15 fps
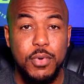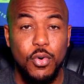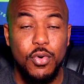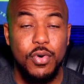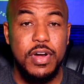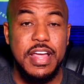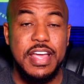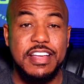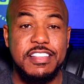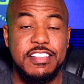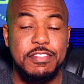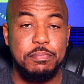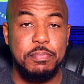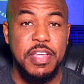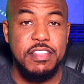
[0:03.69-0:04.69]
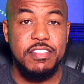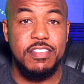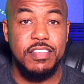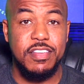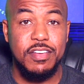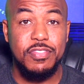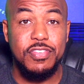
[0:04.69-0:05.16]
more
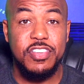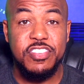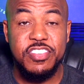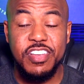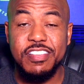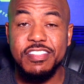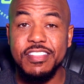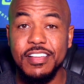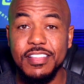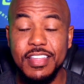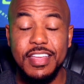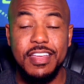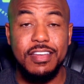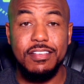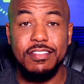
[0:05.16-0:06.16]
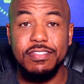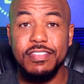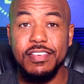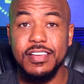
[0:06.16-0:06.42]
expensive just to live.